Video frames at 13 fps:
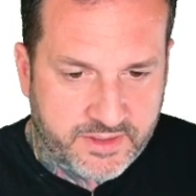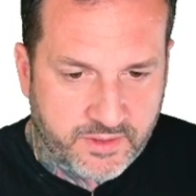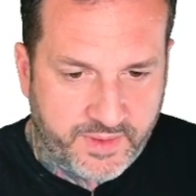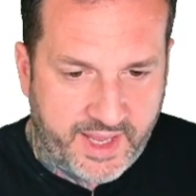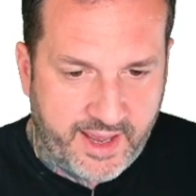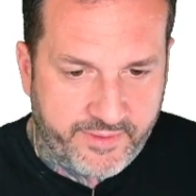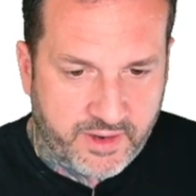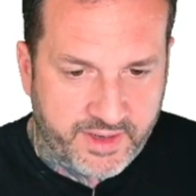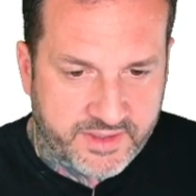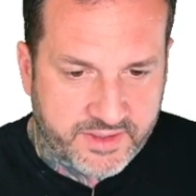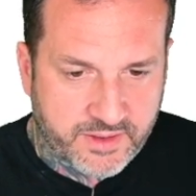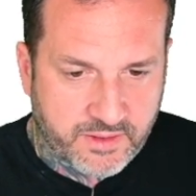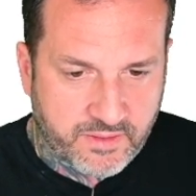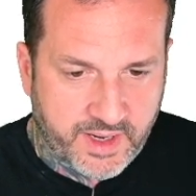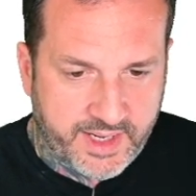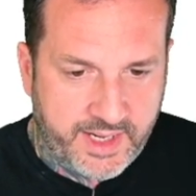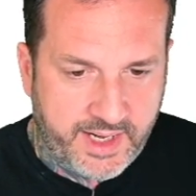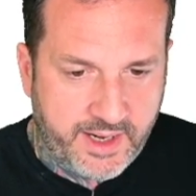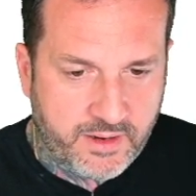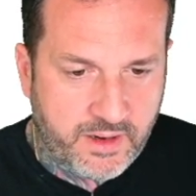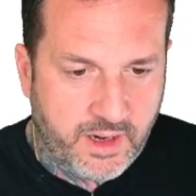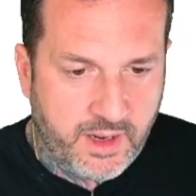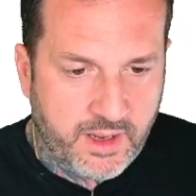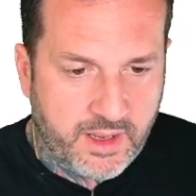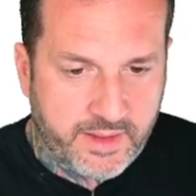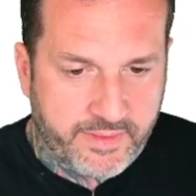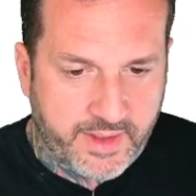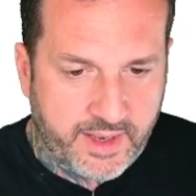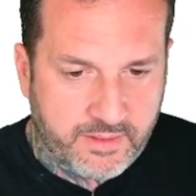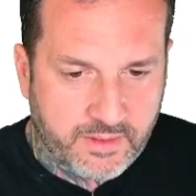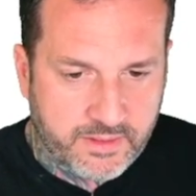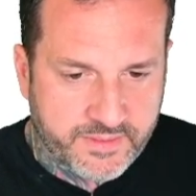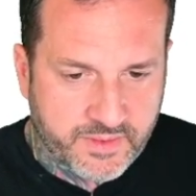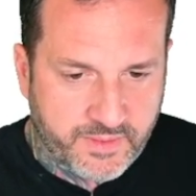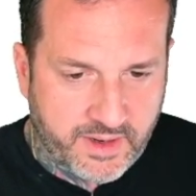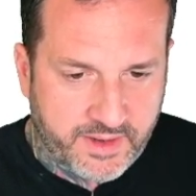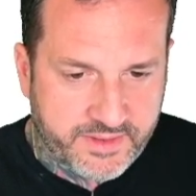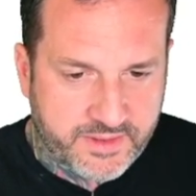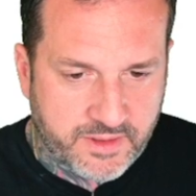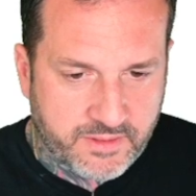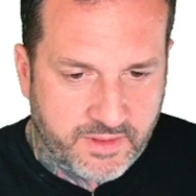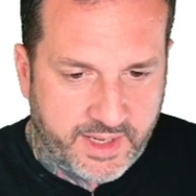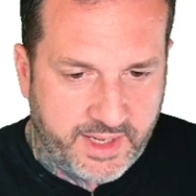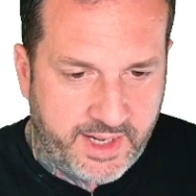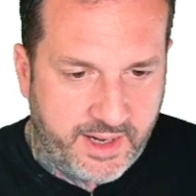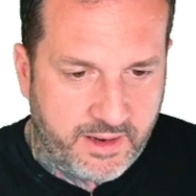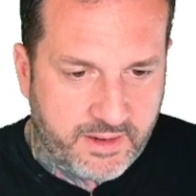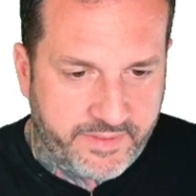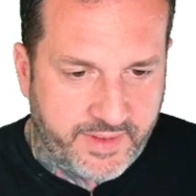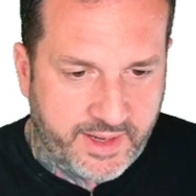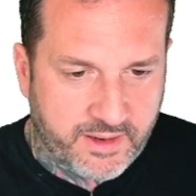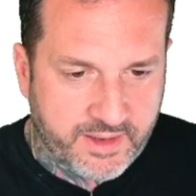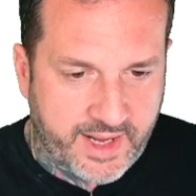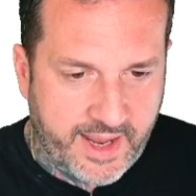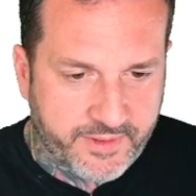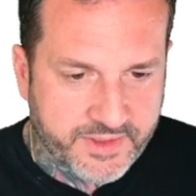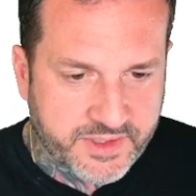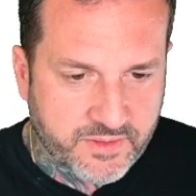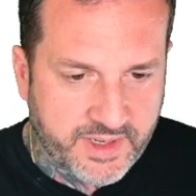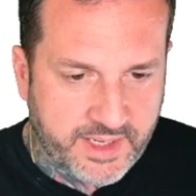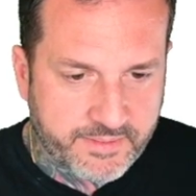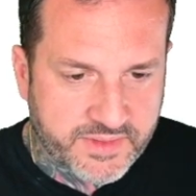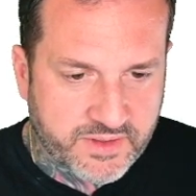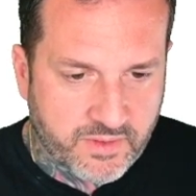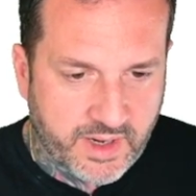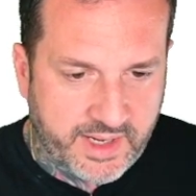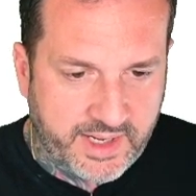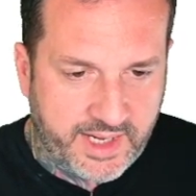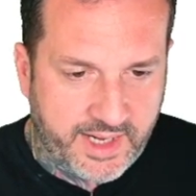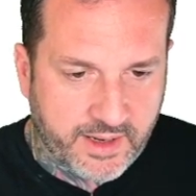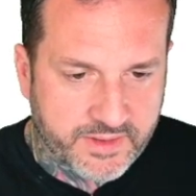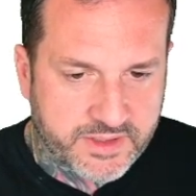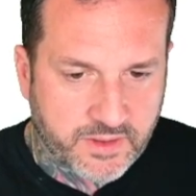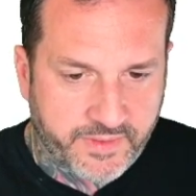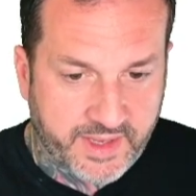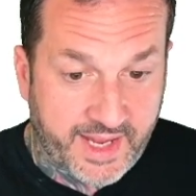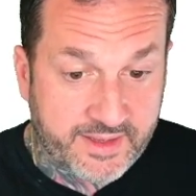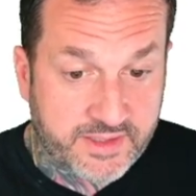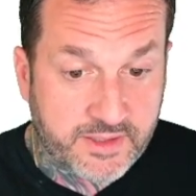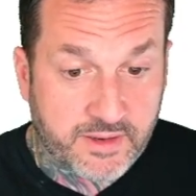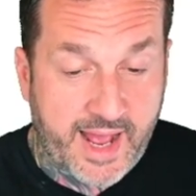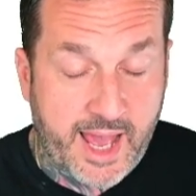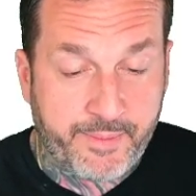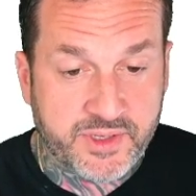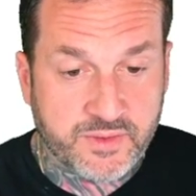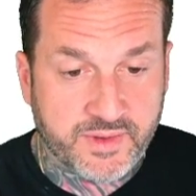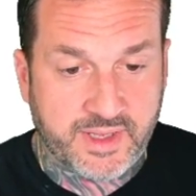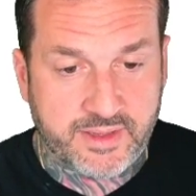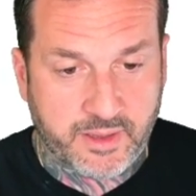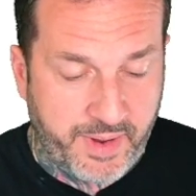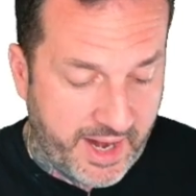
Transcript: So we have our insert right here, and then oh, so we have our insert right here, and then our gather streams right here. So the insert happens within the